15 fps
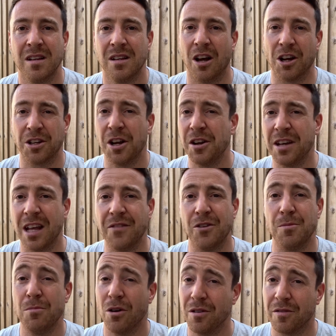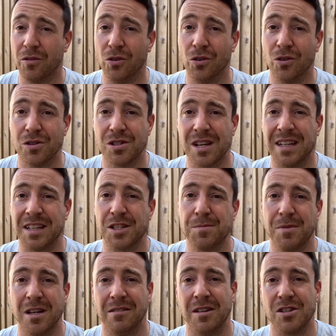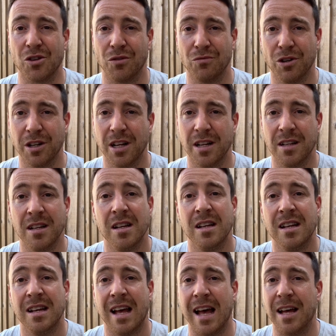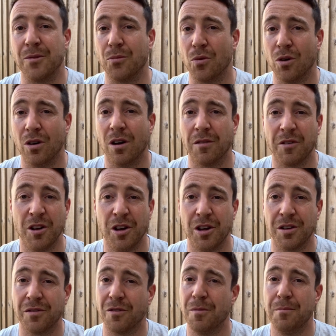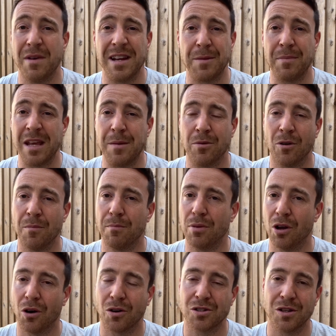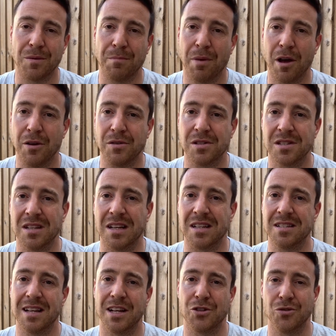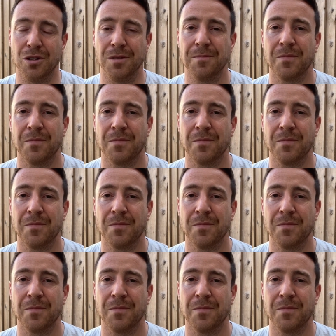I can only give you my thoughts and experience on running and what I've heard from many people on blogs and posts, etc.